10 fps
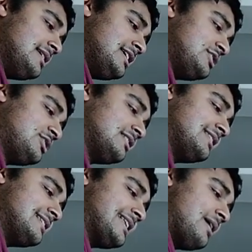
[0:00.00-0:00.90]
is just
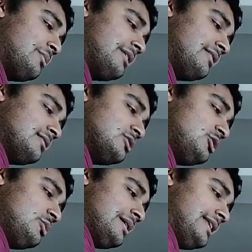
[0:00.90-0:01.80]
a set with
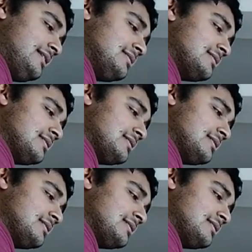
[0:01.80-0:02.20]
2 in it.